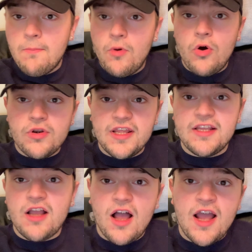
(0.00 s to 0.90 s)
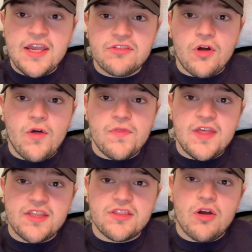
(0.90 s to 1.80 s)
Morning, guys, on
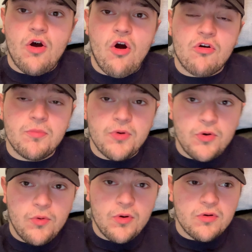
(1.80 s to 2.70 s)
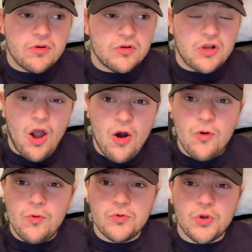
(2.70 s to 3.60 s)
this horrible
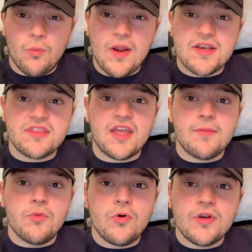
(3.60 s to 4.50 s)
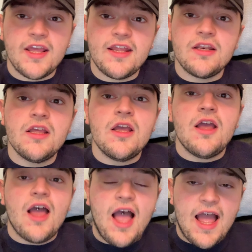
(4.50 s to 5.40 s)
cold Wednesday morning,
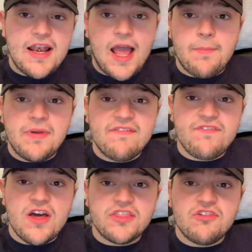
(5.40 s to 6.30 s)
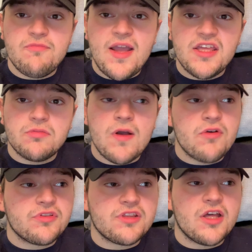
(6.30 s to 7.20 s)
and happy 1st of May as
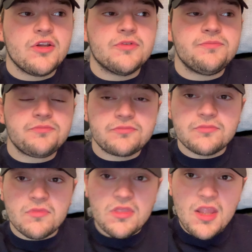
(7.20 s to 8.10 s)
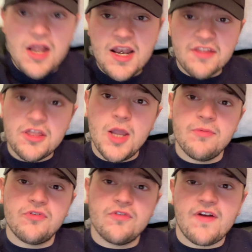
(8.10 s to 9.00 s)
well. So let's hope
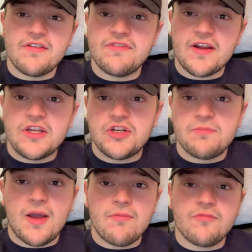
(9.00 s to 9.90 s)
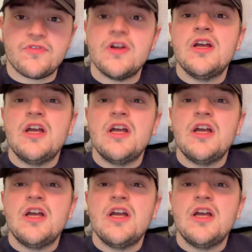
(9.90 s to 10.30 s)
for a very, very good month.